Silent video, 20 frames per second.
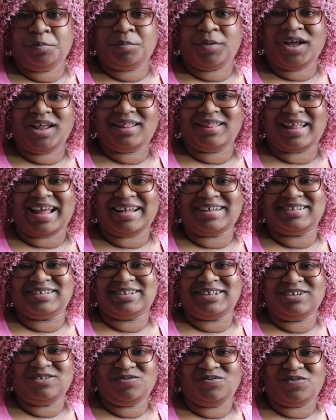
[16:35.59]
But
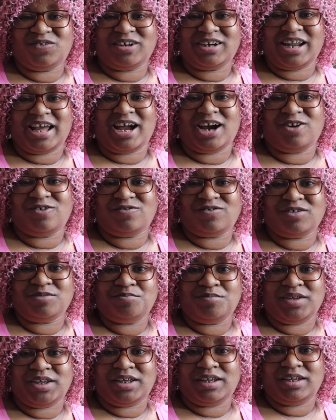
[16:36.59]
that's it for now for
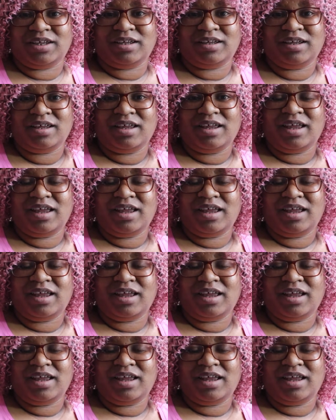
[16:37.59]
me.